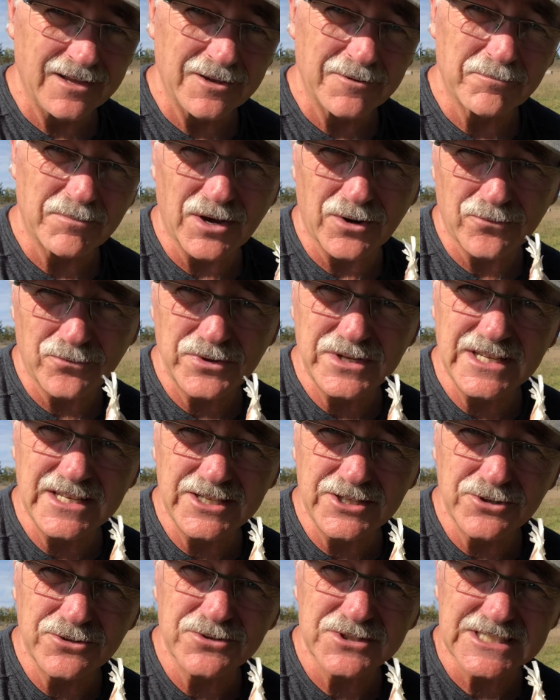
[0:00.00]
but we
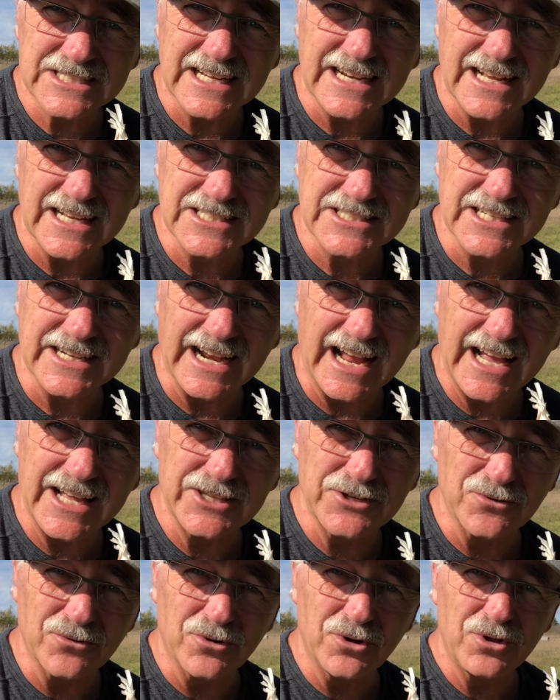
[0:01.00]
use it as an
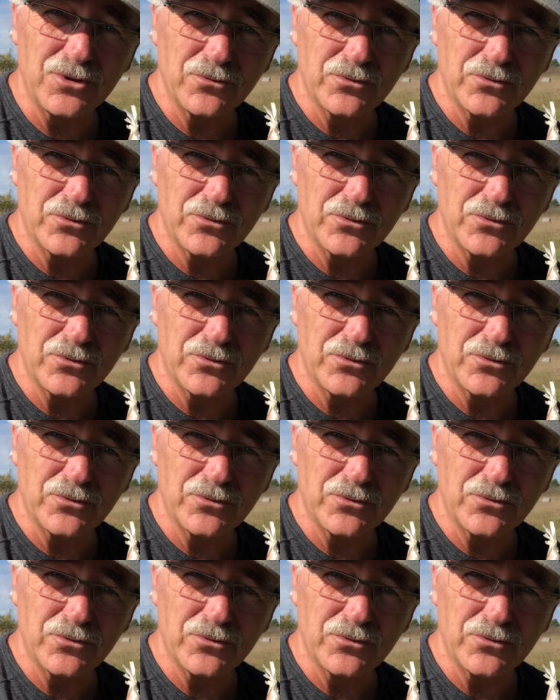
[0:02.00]
annual.